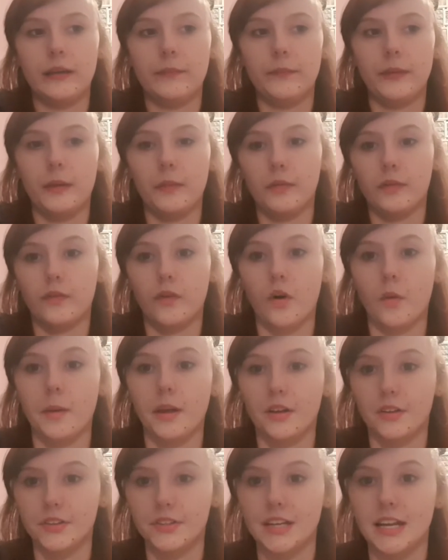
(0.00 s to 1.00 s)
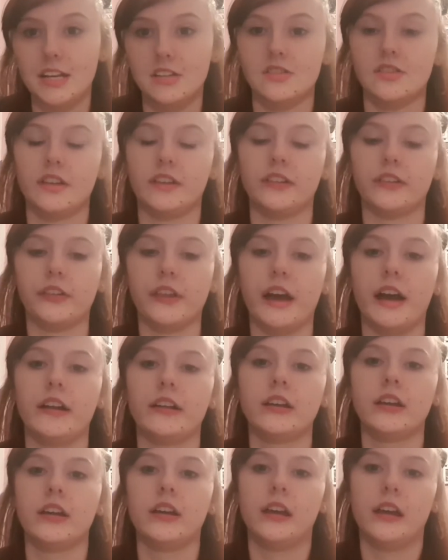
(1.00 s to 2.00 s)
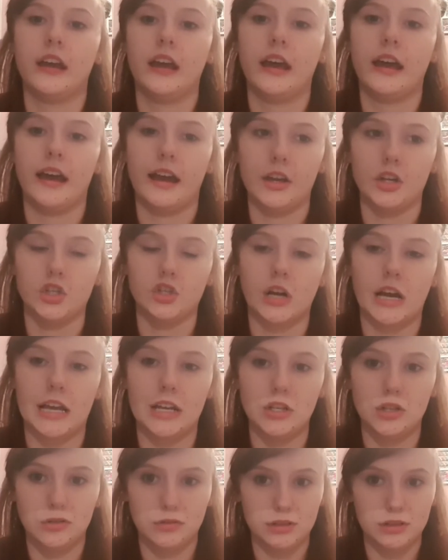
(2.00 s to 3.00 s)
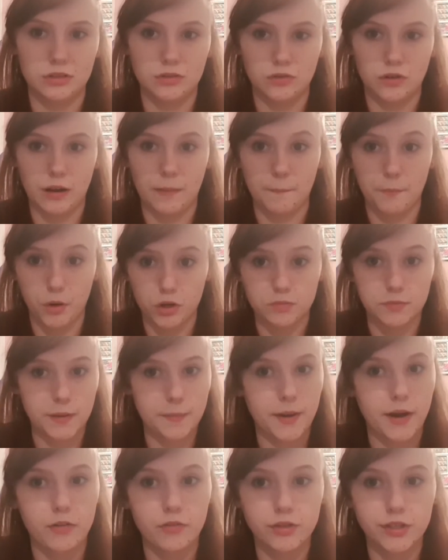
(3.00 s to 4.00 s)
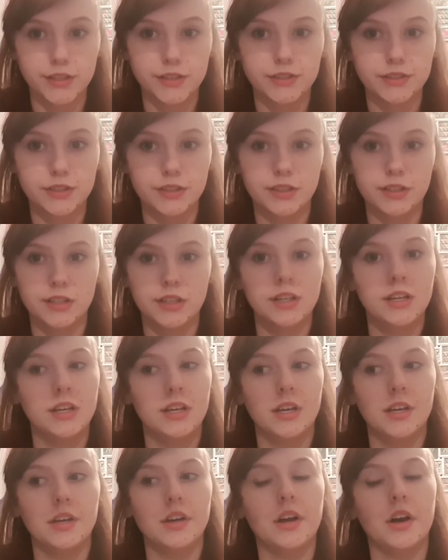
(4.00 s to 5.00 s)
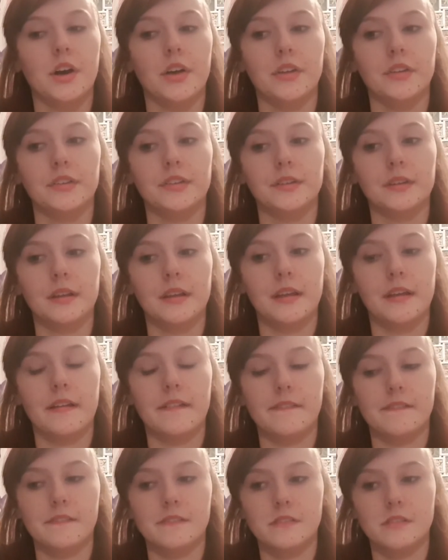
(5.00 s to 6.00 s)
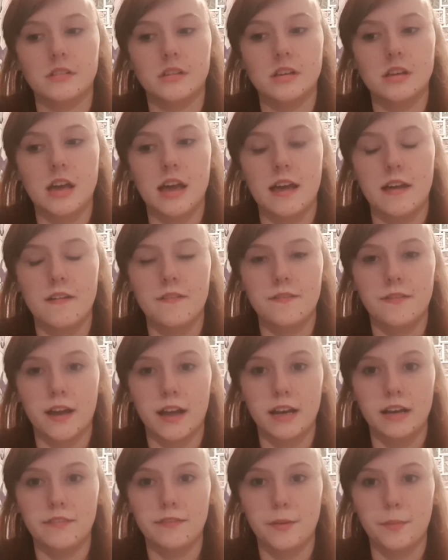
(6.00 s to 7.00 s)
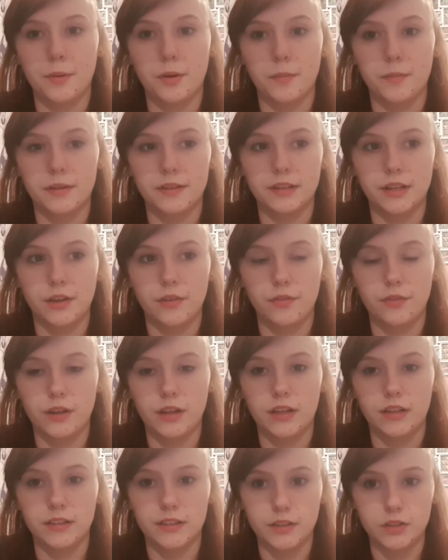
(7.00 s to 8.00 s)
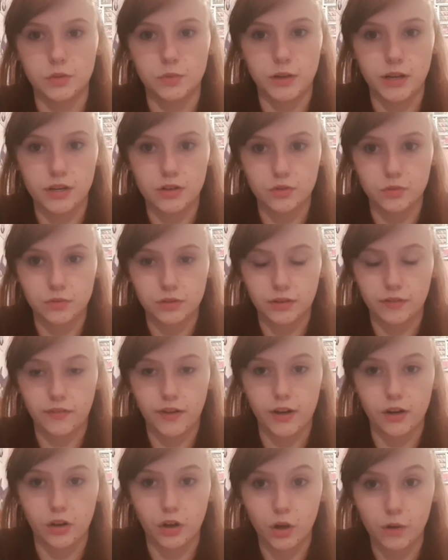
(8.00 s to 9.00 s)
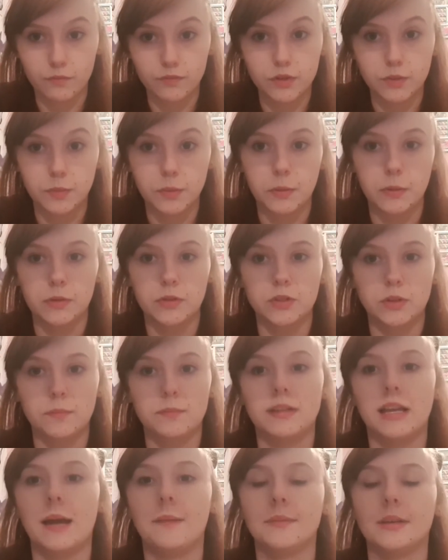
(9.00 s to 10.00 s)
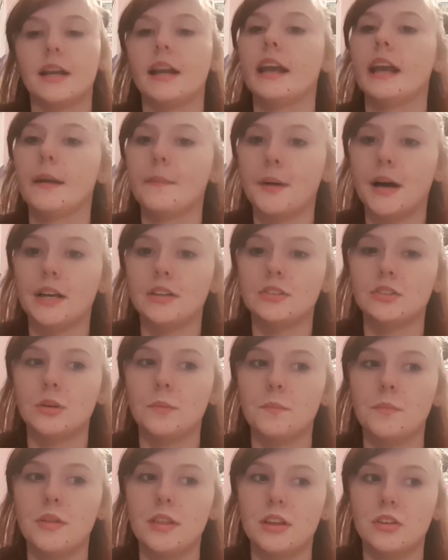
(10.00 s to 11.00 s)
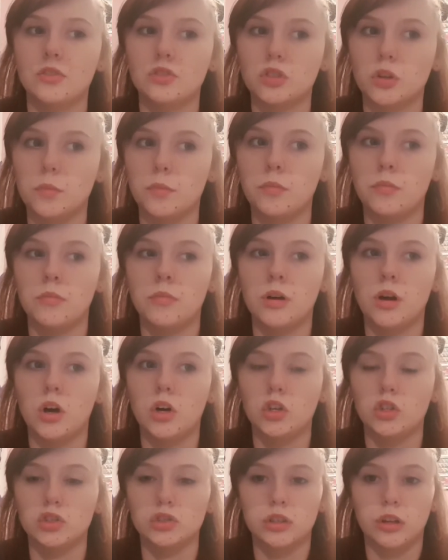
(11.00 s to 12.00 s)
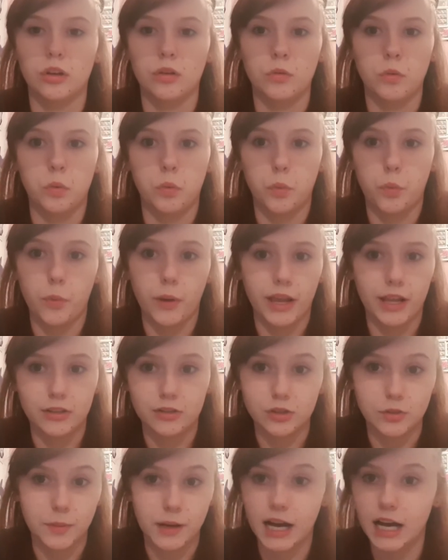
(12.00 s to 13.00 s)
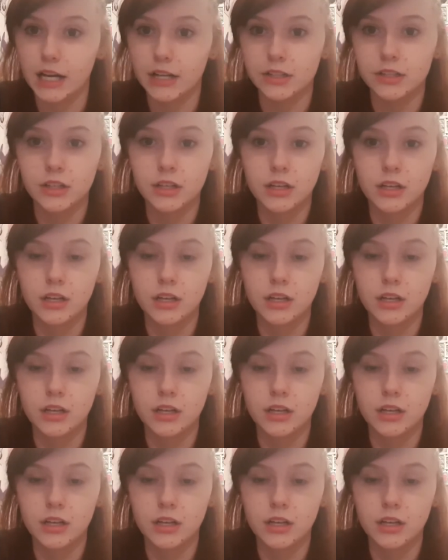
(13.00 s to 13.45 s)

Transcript: me performing on stage and things like that. I try and do it to try and push my boundaries, because I find if I put myself in situations which I find uncomfortable, sometimes I can get past them, but then some are just like way too bad.